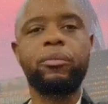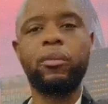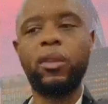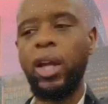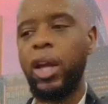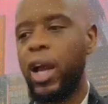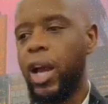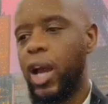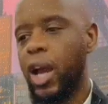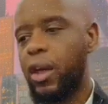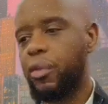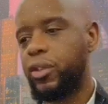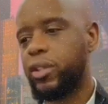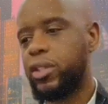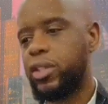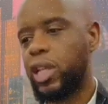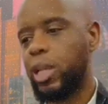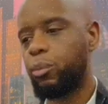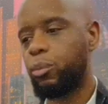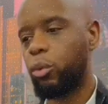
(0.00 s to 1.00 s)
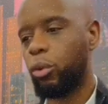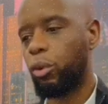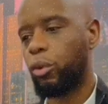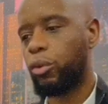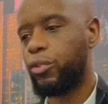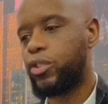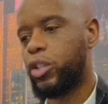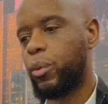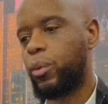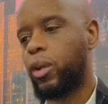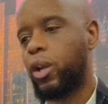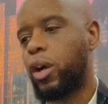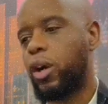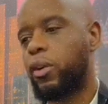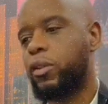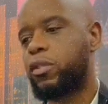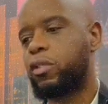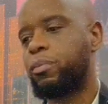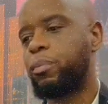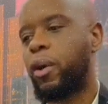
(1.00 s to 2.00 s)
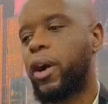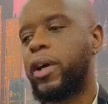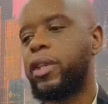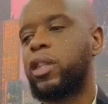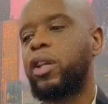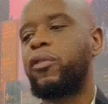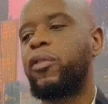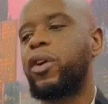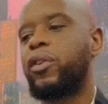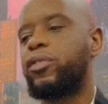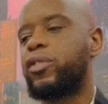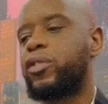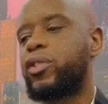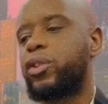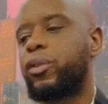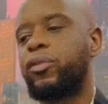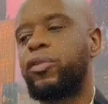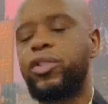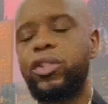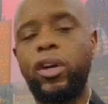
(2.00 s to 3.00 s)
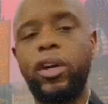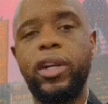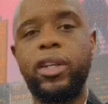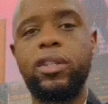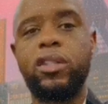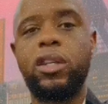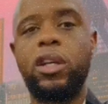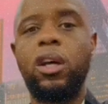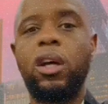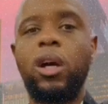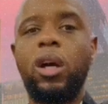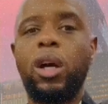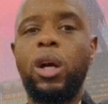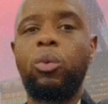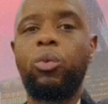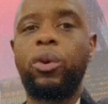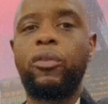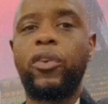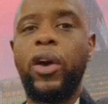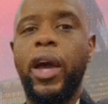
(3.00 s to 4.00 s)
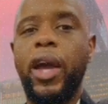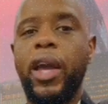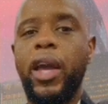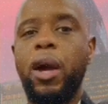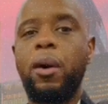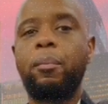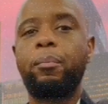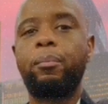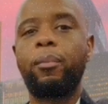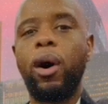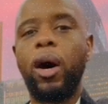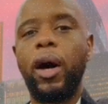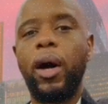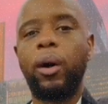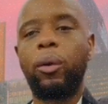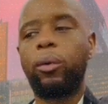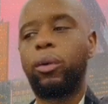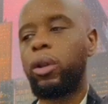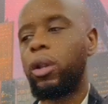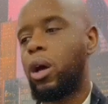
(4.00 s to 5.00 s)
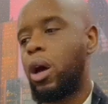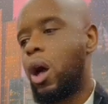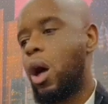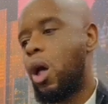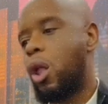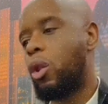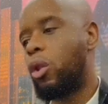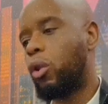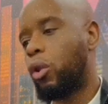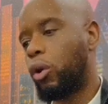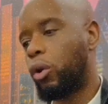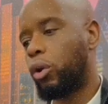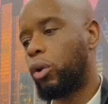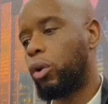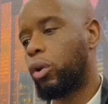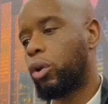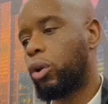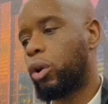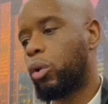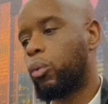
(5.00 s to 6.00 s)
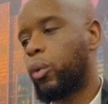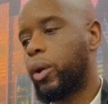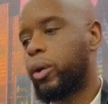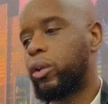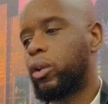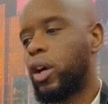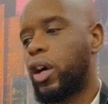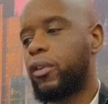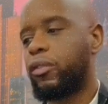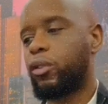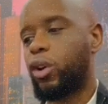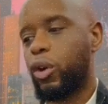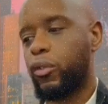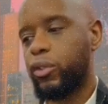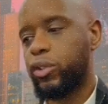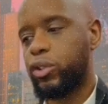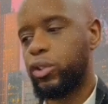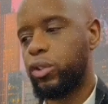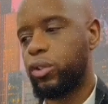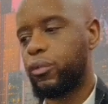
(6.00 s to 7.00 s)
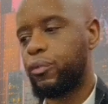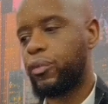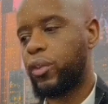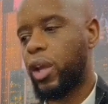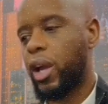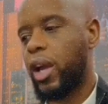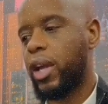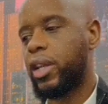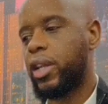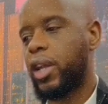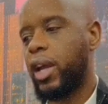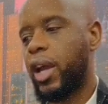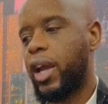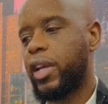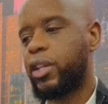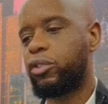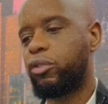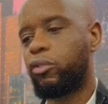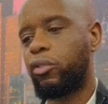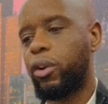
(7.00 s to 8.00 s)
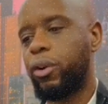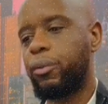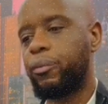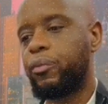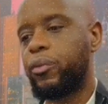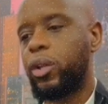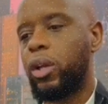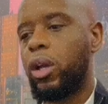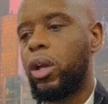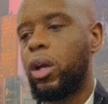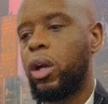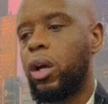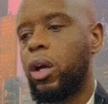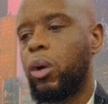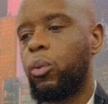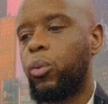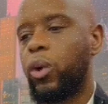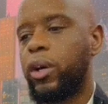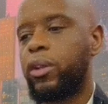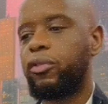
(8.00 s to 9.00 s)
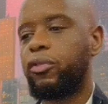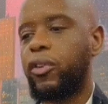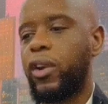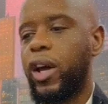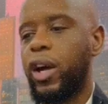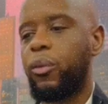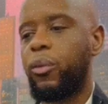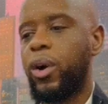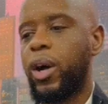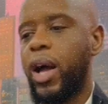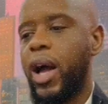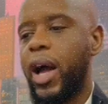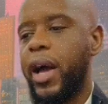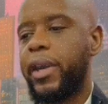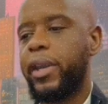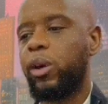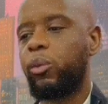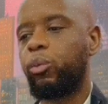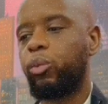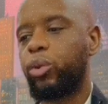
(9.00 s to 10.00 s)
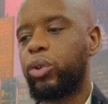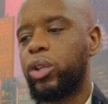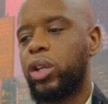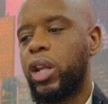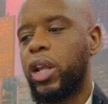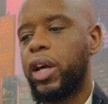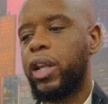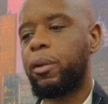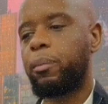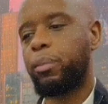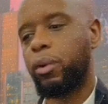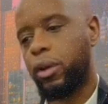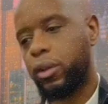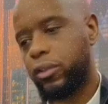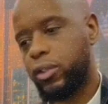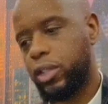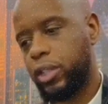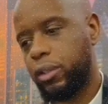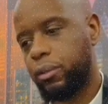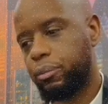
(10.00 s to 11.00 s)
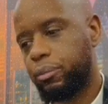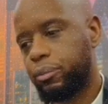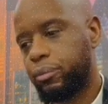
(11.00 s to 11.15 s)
The team will also enhance biodiversity on site with a mile-long wildlife corridor and hedgerow, wildflower and woodland planting.